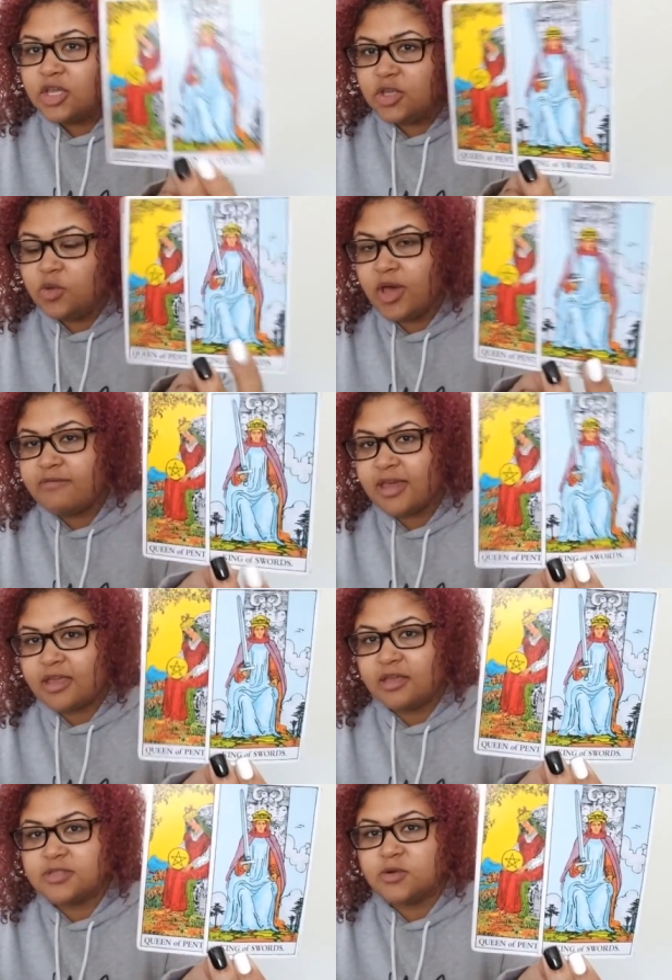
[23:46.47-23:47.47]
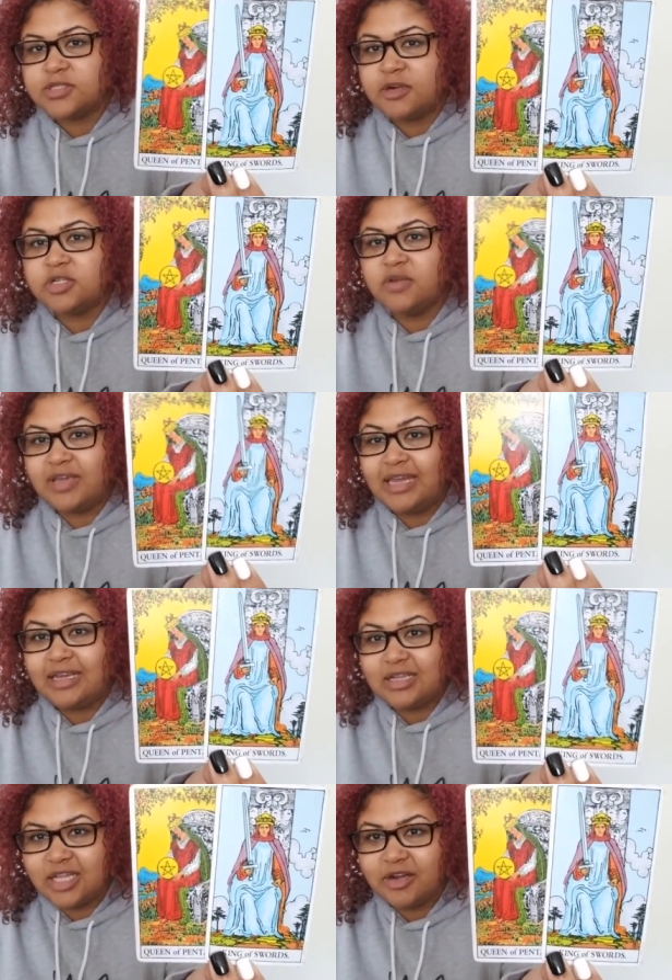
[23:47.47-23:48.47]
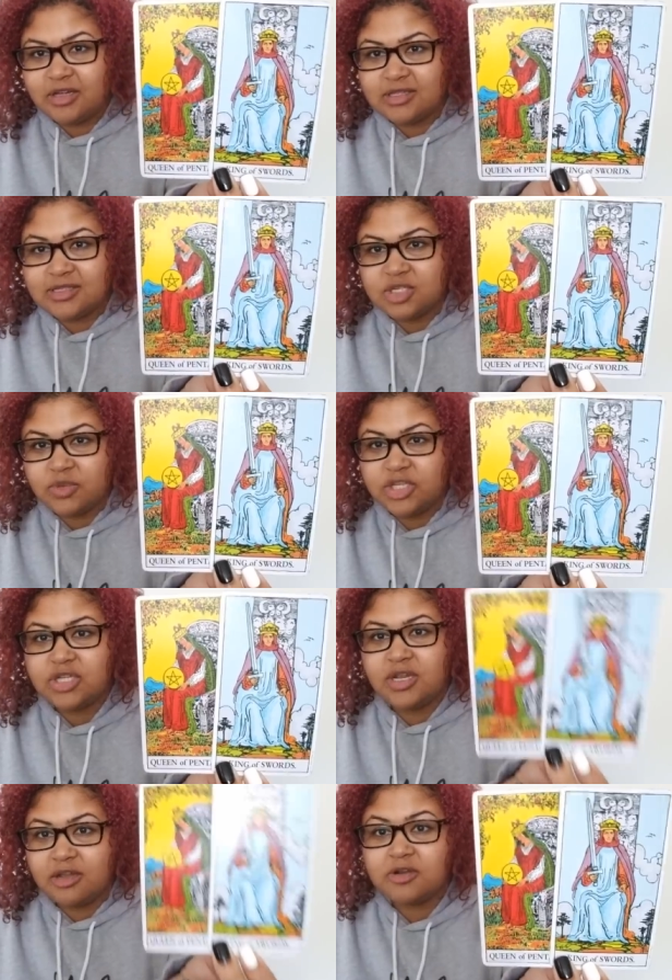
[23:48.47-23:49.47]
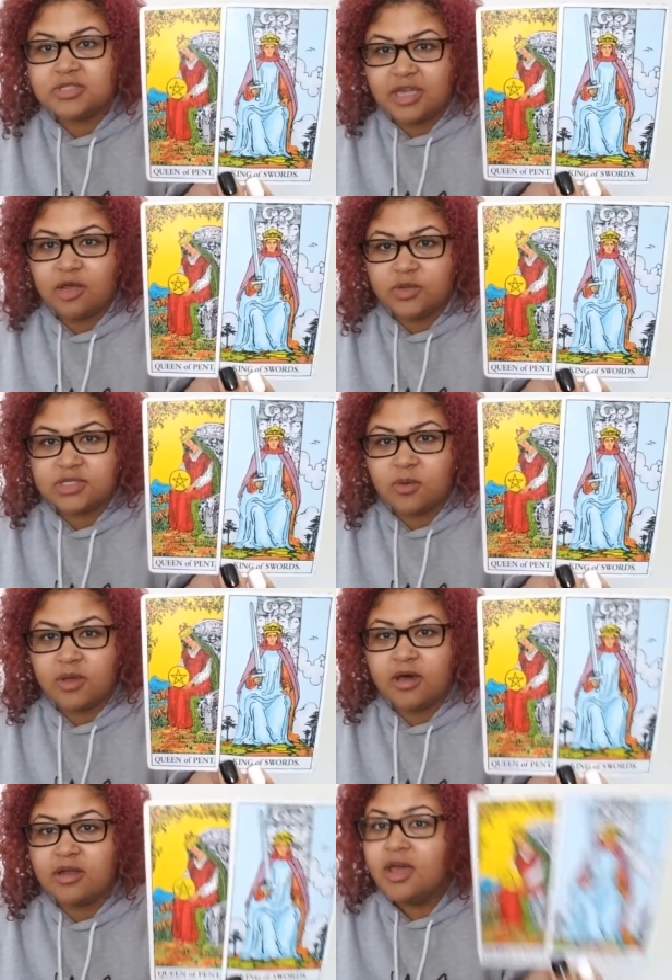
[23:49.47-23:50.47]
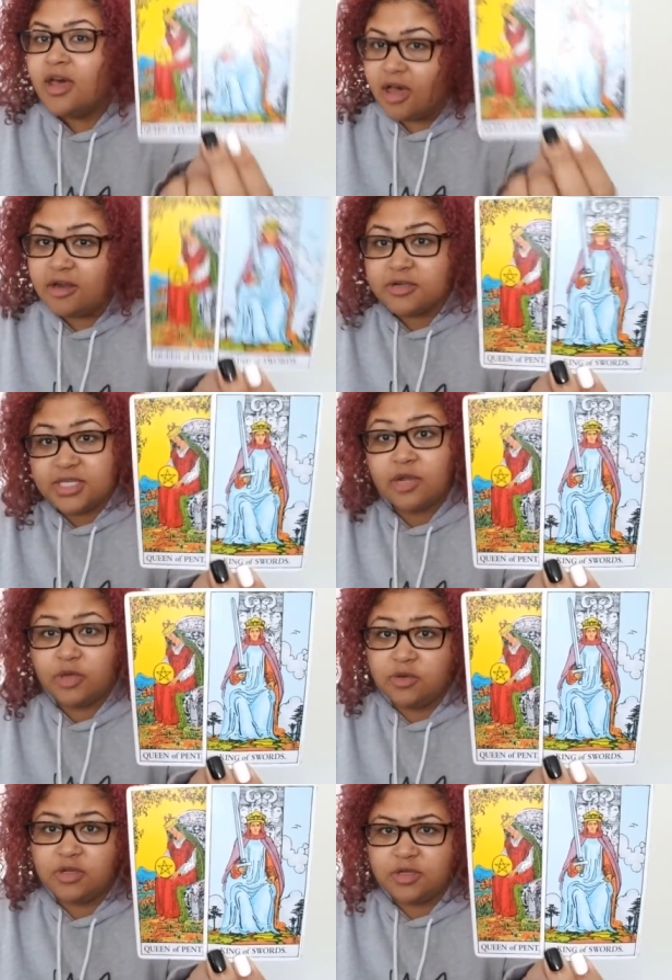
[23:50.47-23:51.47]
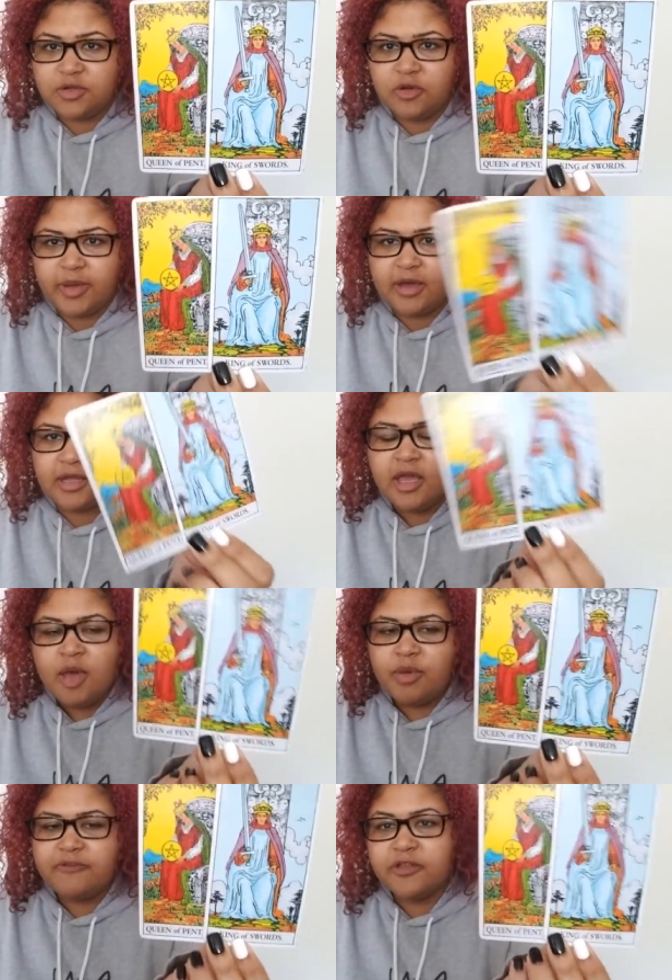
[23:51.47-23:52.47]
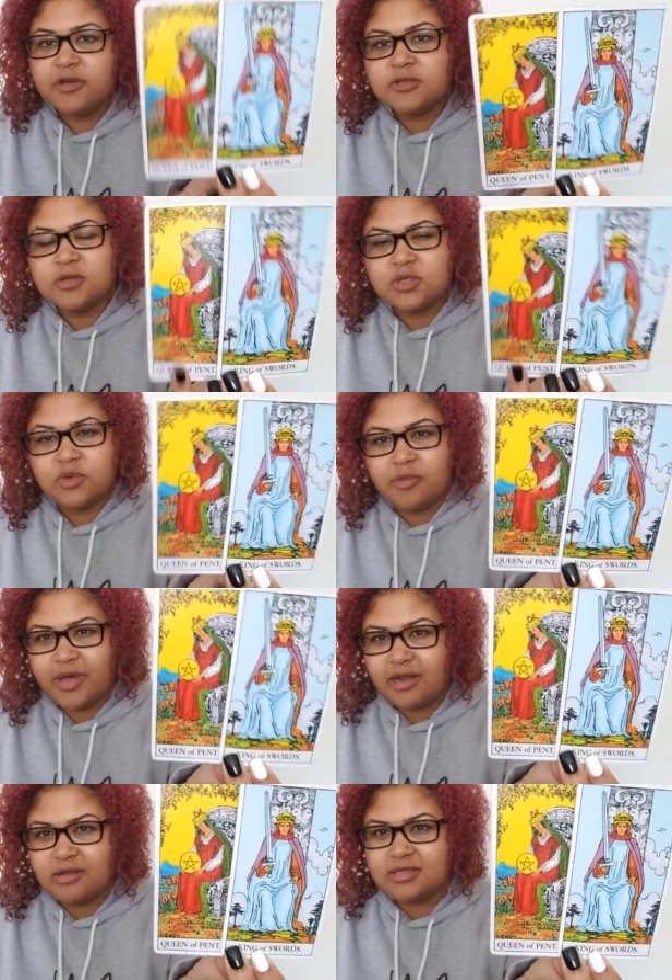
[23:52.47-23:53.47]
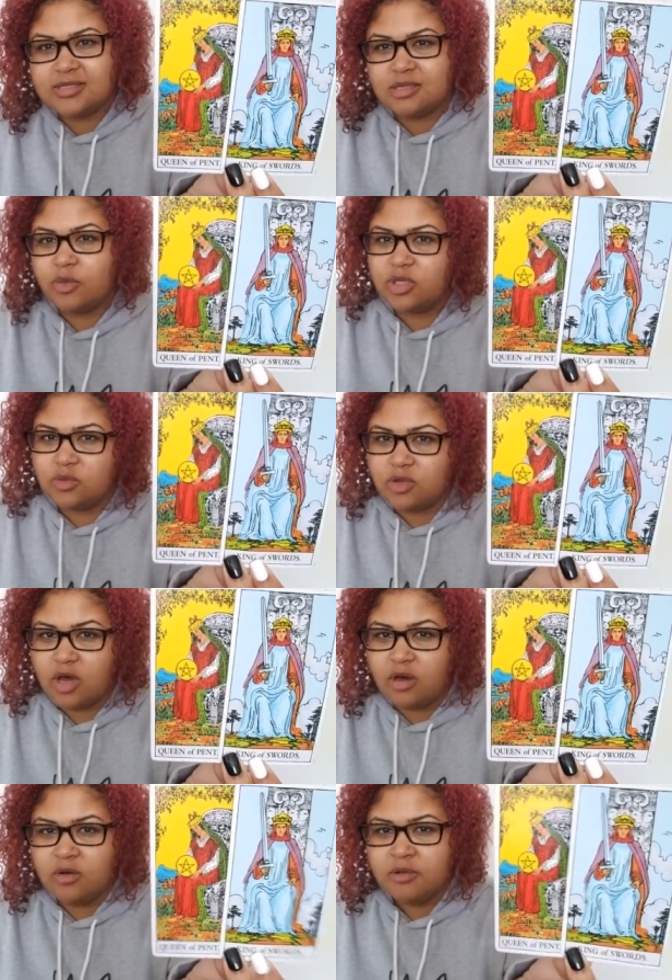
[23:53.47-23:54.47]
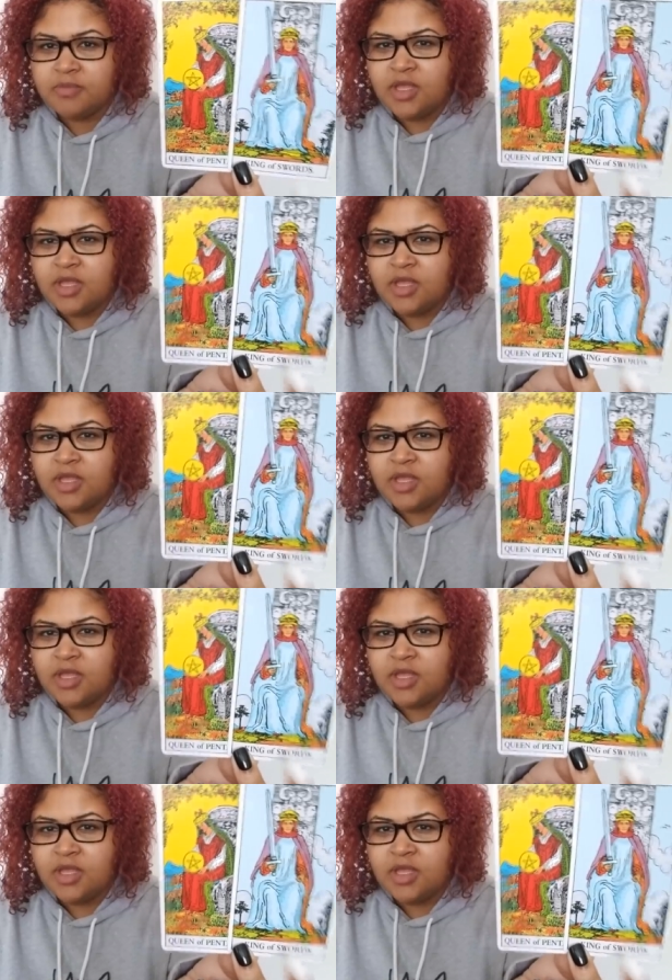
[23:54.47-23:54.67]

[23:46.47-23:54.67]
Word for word: you have that King of Swords energy of gaining clarity of the situation and understanding what's going on, understanding what you need to do about it. But for those with Queen of Pentacles as someone you know,